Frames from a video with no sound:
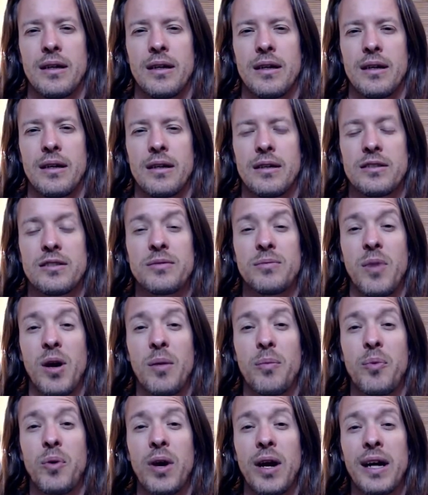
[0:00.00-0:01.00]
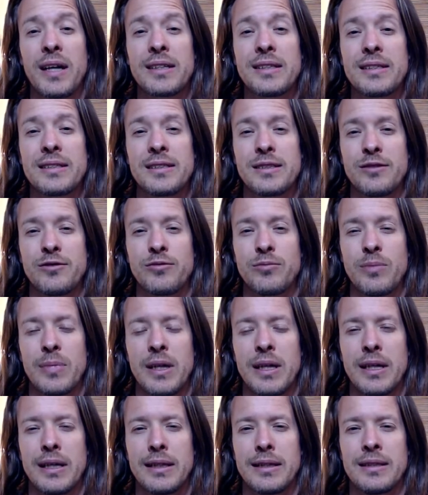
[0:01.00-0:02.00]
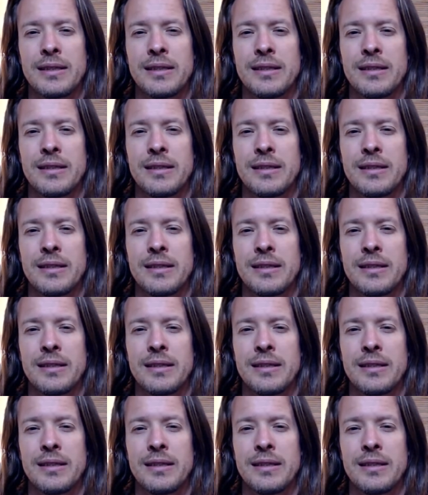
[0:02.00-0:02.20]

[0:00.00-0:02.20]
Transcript: a small practice of mine